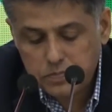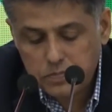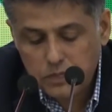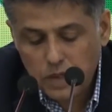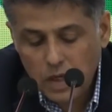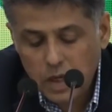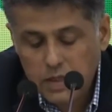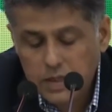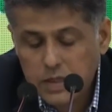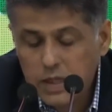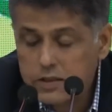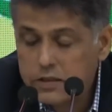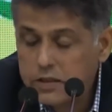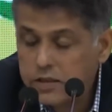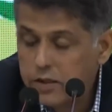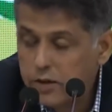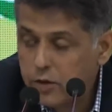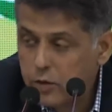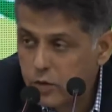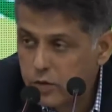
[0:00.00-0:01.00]
that's an
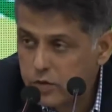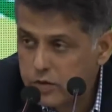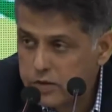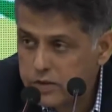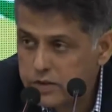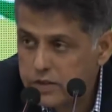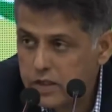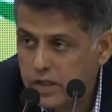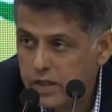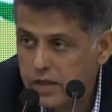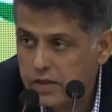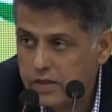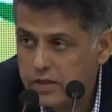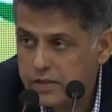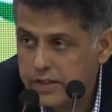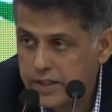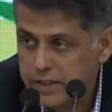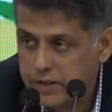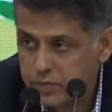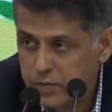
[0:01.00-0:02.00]
erroneous uh,
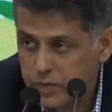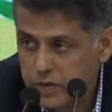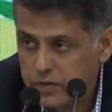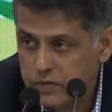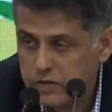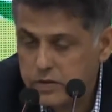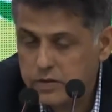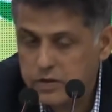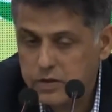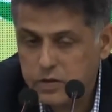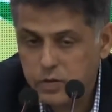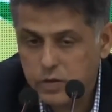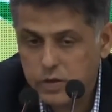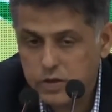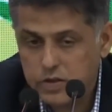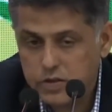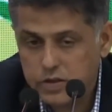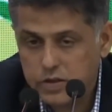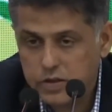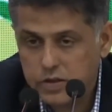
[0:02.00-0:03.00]
assessment of the
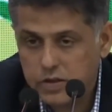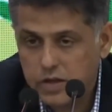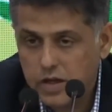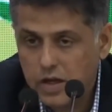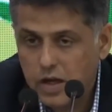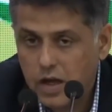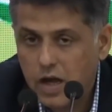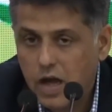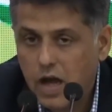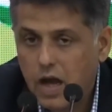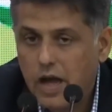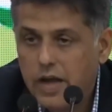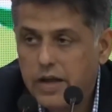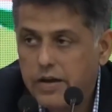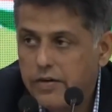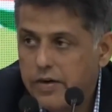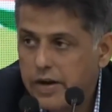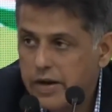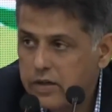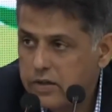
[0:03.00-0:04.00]
situation. I
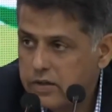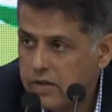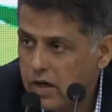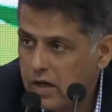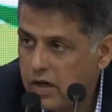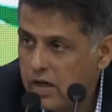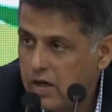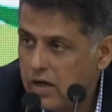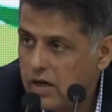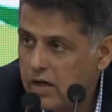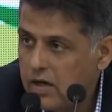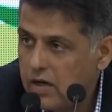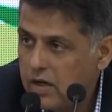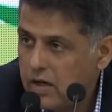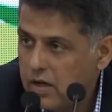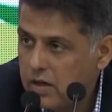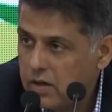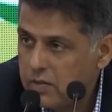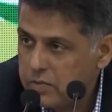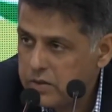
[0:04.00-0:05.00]
read uh,
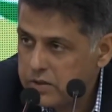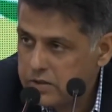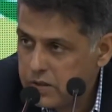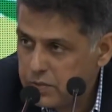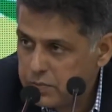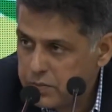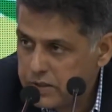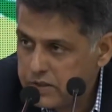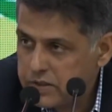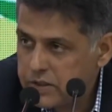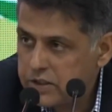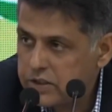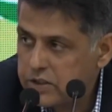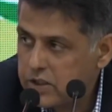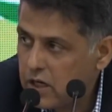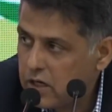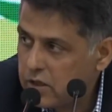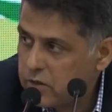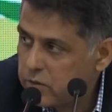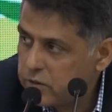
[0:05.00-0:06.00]
Mister P C
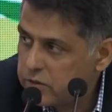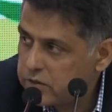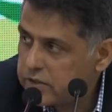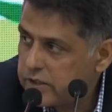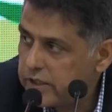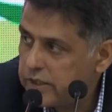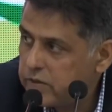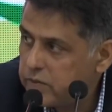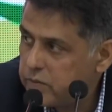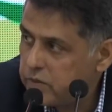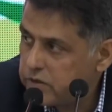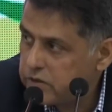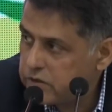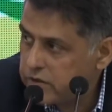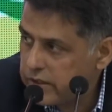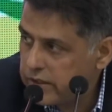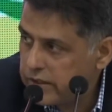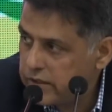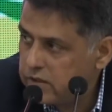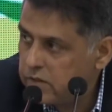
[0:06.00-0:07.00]
Chako's statement
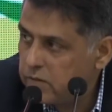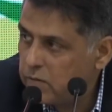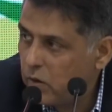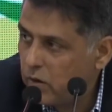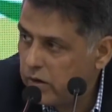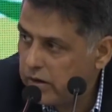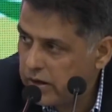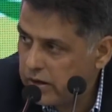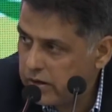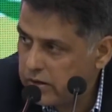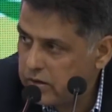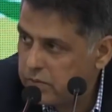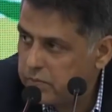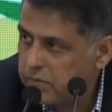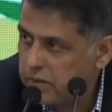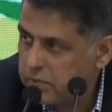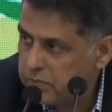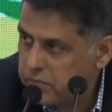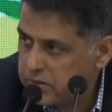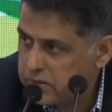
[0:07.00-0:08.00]
today in the morning in the
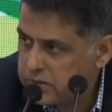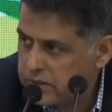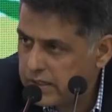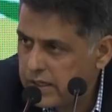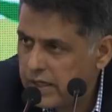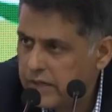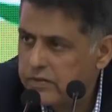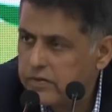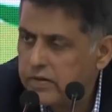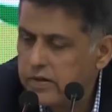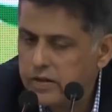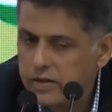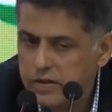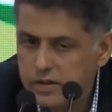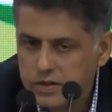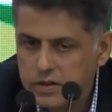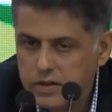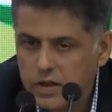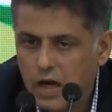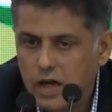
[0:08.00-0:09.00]
papers, and I think
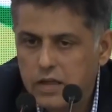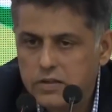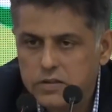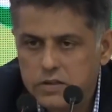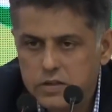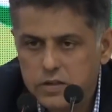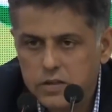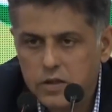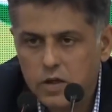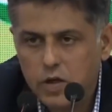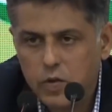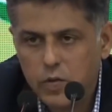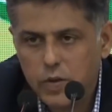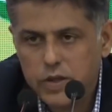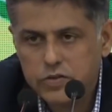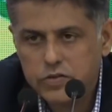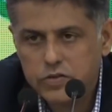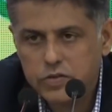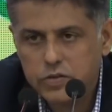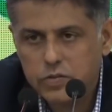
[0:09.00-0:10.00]
he answered your
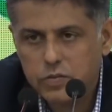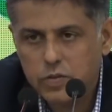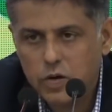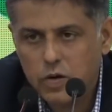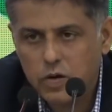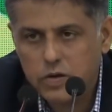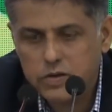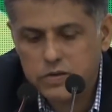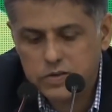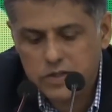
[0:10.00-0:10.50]
question, because